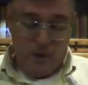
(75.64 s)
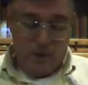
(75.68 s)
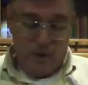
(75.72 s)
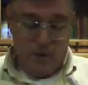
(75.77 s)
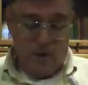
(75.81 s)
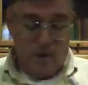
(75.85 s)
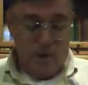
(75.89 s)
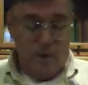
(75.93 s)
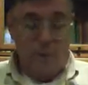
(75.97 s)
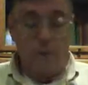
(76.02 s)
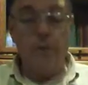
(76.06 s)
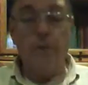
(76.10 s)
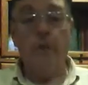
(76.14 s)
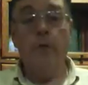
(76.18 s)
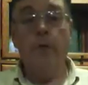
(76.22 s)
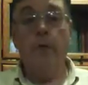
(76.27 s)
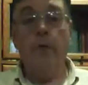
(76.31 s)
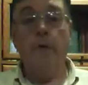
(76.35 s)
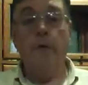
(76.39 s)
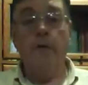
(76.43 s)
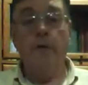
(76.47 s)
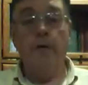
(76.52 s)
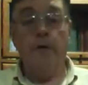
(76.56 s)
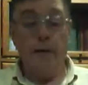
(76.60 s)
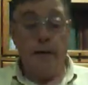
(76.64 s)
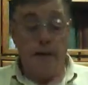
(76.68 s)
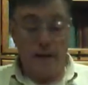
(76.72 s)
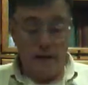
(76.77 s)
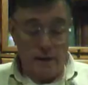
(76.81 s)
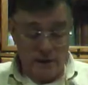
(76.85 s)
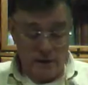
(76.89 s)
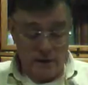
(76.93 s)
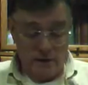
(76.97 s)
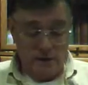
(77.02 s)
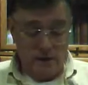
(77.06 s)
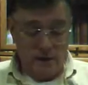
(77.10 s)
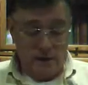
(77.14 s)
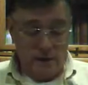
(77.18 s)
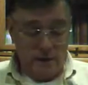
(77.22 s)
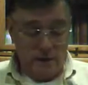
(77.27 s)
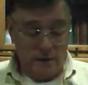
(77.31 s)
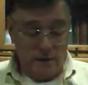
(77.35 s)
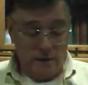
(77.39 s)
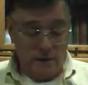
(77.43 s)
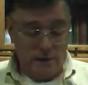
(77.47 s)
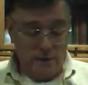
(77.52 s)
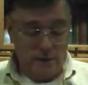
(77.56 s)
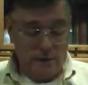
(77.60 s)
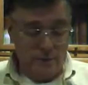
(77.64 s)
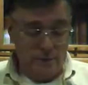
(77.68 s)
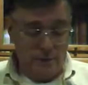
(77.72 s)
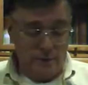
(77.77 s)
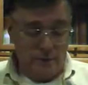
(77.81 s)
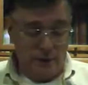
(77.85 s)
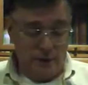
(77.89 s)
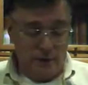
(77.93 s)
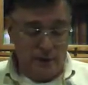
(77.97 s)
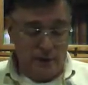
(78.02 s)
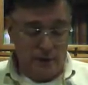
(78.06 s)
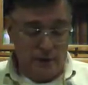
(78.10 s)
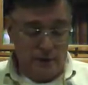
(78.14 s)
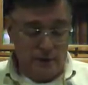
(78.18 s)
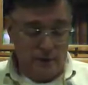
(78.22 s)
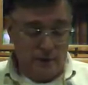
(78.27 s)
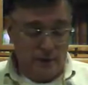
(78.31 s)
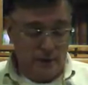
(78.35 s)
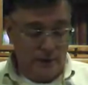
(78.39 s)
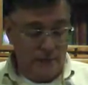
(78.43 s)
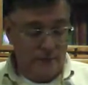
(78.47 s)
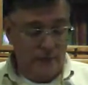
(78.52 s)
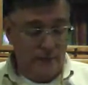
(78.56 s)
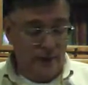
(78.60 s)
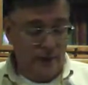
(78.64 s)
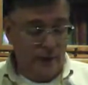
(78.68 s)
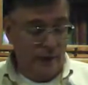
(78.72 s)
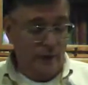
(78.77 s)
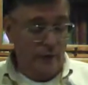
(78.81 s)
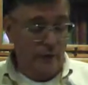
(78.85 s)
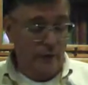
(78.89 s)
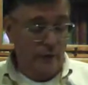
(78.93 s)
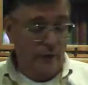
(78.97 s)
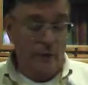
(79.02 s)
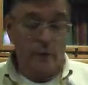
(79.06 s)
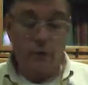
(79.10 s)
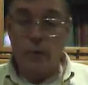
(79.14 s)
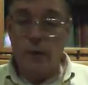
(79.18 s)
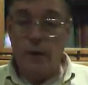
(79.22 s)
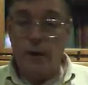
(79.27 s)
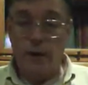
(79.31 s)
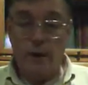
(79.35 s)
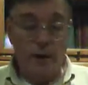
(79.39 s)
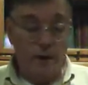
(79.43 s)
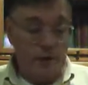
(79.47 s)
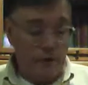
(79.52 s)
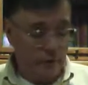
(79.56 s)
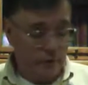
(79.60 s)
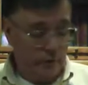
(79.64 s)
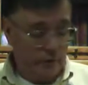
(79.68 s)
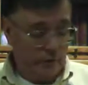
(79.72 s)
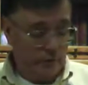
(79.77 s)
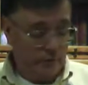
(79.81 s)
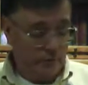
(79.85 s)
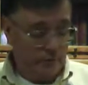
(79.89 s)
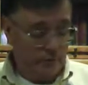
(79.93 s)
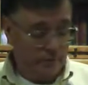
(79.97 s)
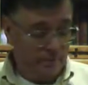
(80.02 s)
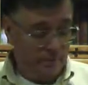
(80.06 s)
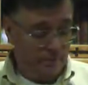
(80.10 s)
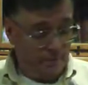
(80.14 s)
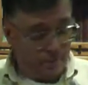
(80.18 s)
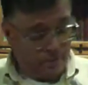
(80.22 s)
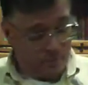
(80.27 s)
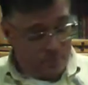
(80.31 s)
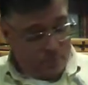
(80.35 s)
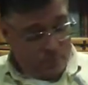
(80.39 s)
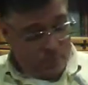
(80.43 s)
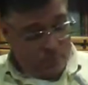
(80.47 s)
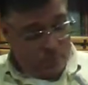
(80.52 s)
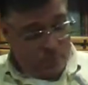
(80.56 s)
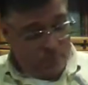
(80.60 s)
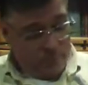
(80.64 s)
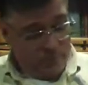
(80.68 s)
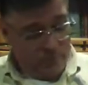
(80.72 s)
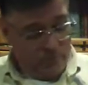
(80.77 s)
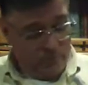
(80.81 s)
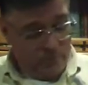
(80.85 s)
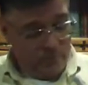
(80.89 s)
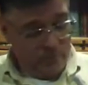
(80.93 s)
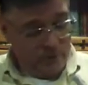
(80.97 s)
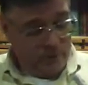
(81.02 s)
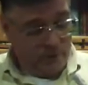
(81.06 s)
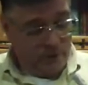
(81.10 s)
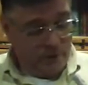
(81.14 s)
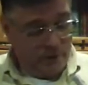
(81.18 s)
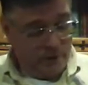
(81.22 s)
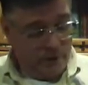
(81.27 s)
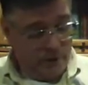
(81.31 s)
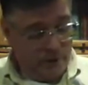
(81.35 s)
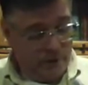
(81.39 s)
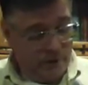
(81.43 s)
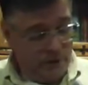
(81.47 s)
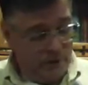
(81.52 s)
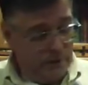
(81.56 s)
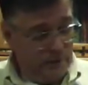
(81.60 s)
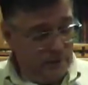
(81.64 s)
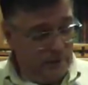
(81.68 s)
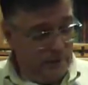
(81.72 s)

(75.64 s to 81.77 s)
they would do instead the U fada. If they had to do two E's, upside down,